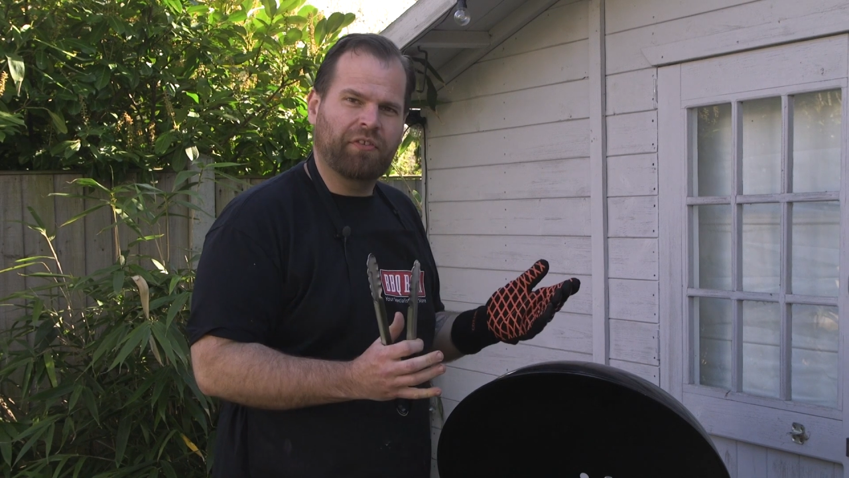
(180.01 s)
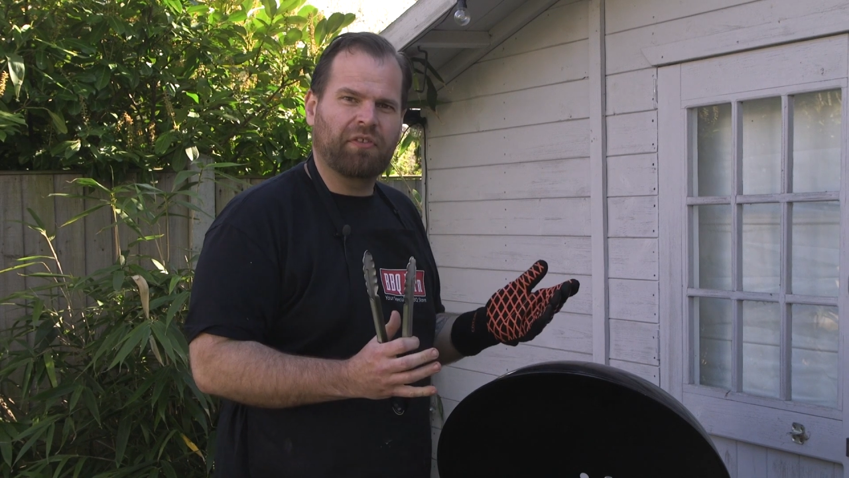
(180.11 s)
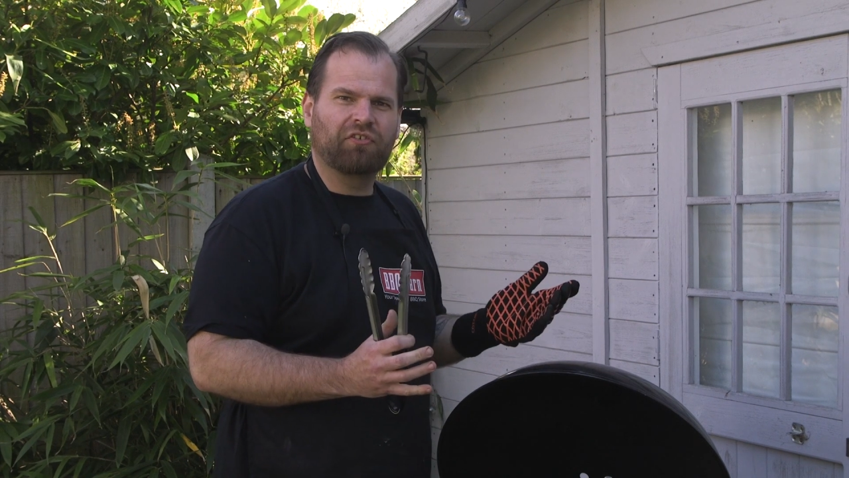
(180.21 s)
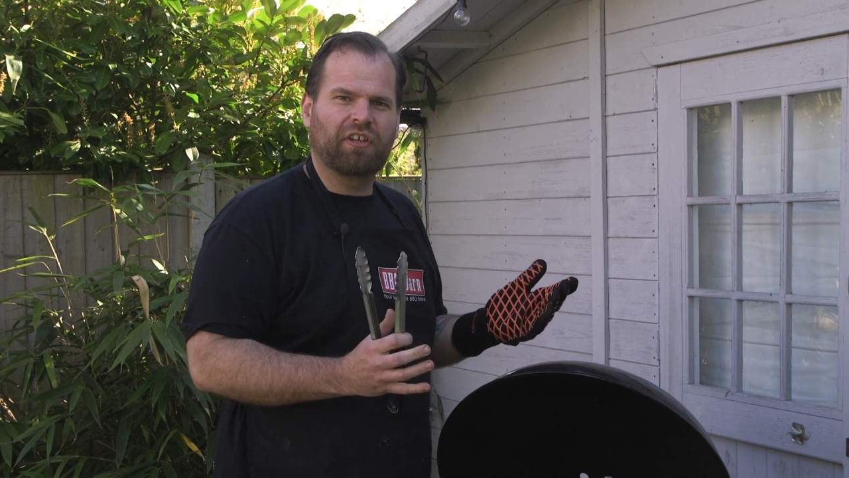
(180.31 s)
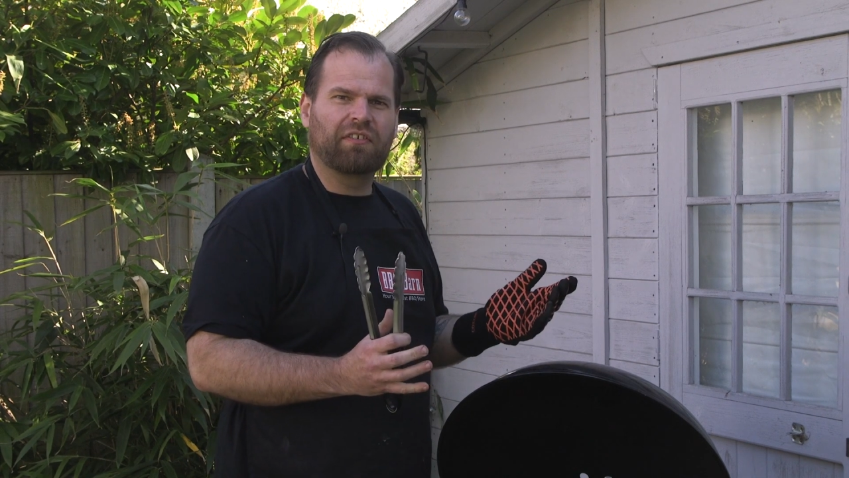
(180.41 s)

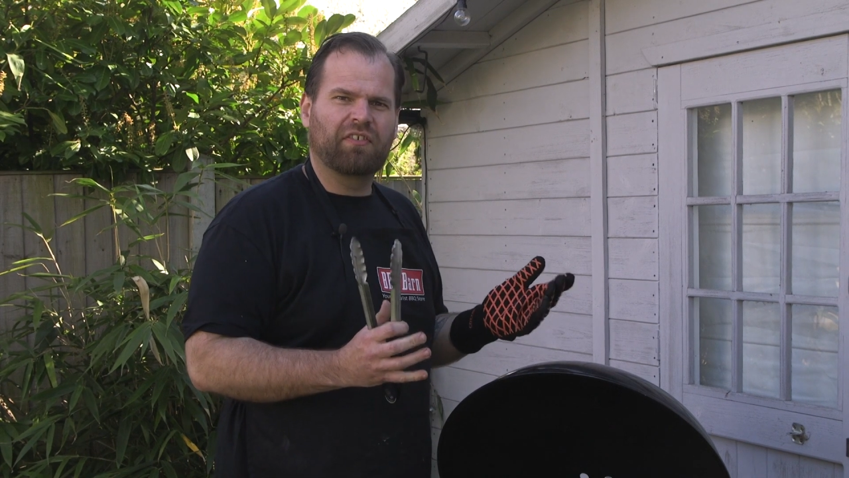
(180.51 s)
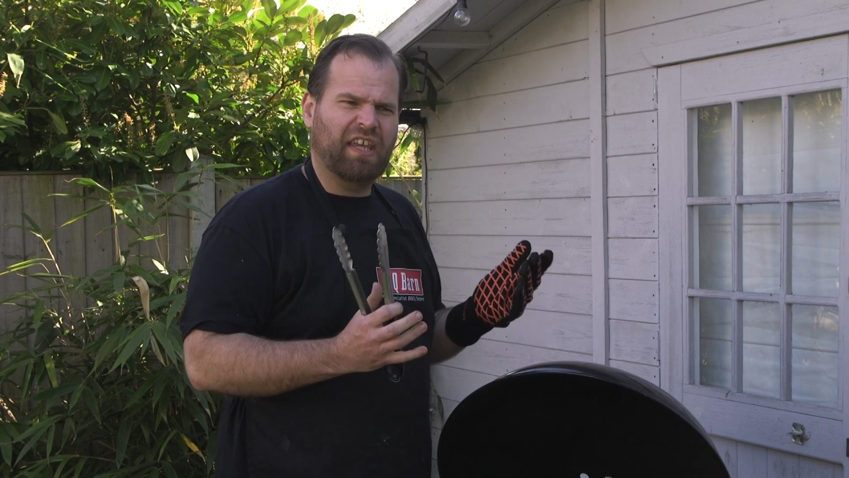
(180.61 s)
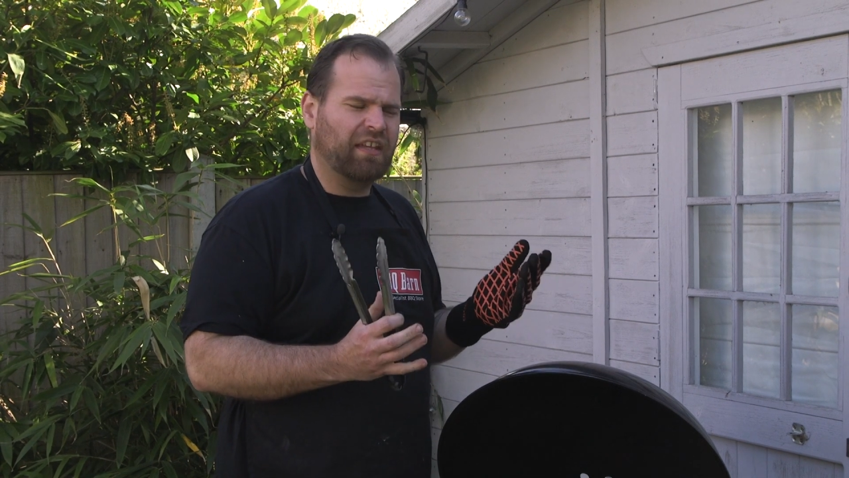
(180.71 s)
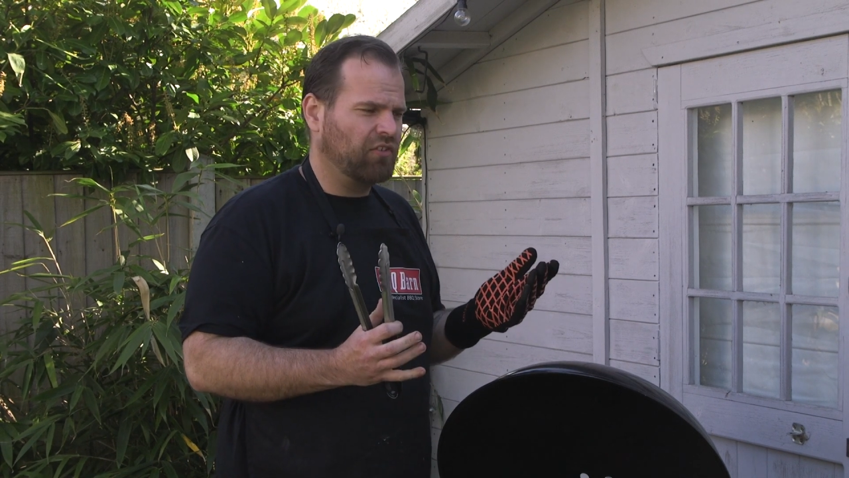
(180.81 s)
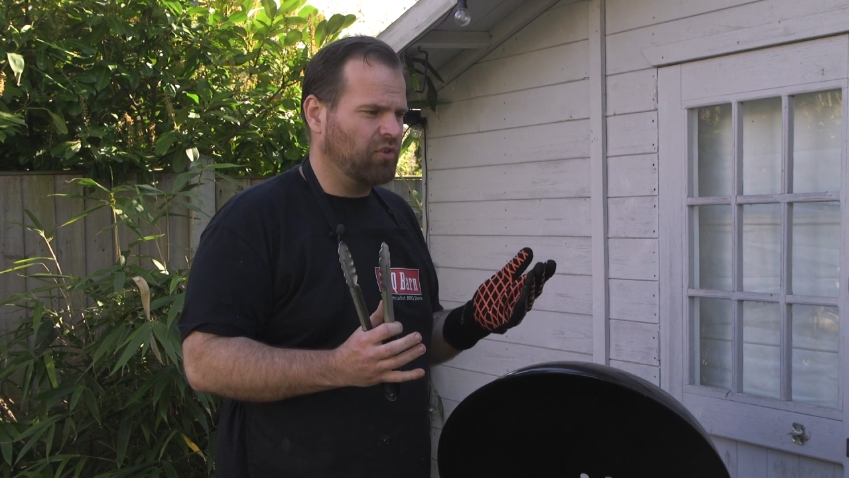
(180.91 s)
the chicken to
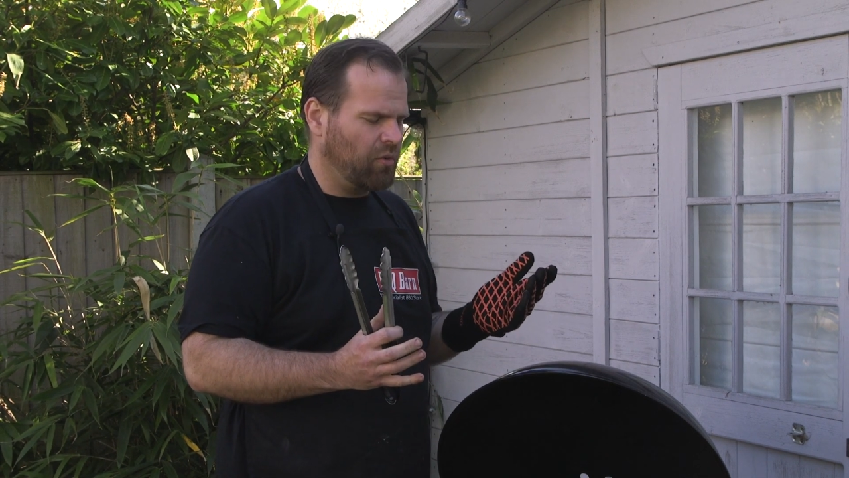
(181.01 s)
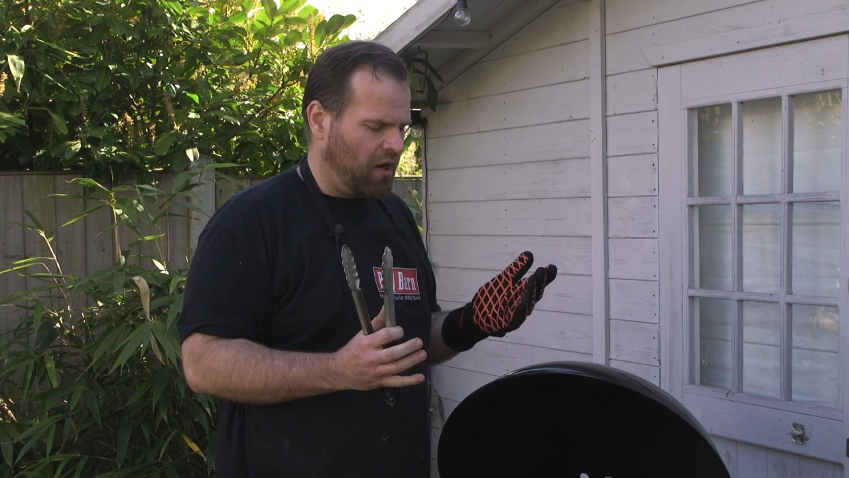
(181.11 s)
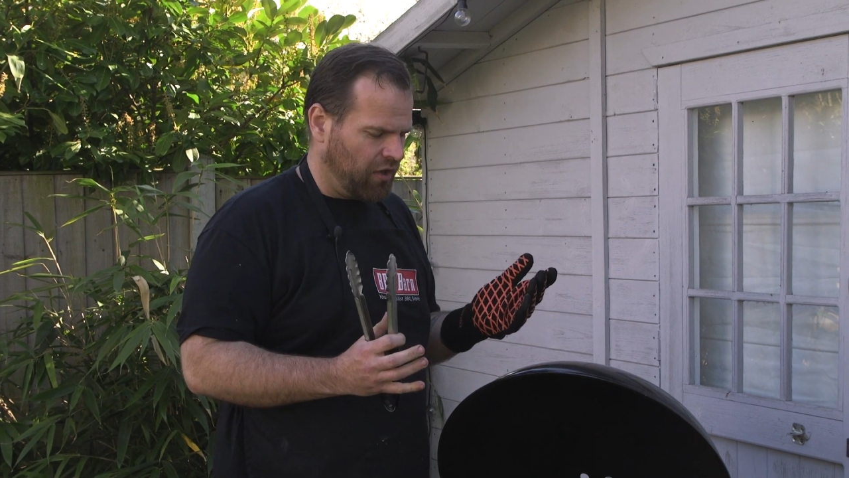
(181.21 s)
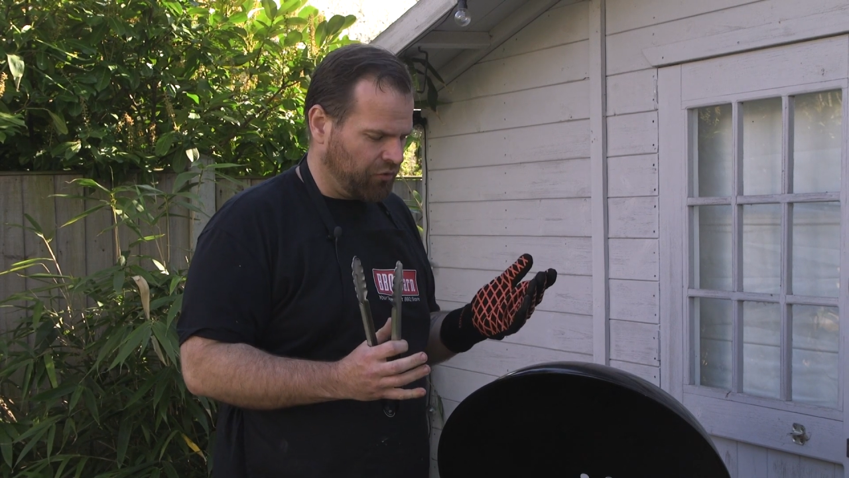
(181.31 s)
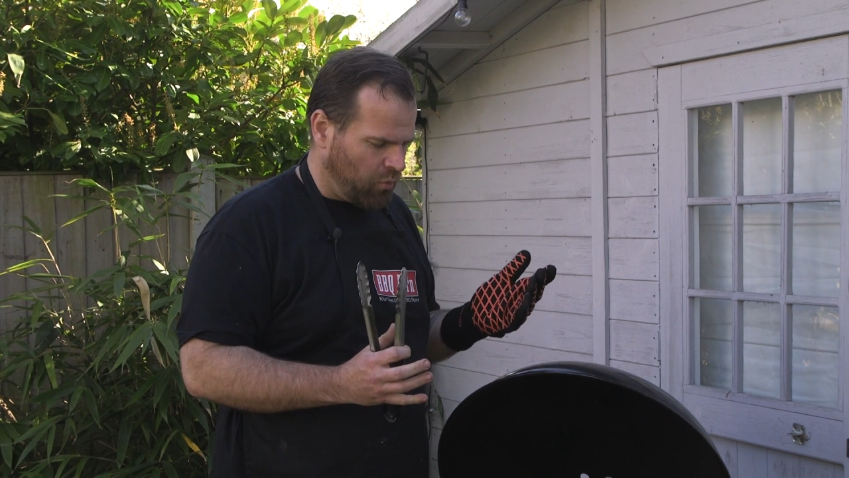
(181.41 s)
get too hot.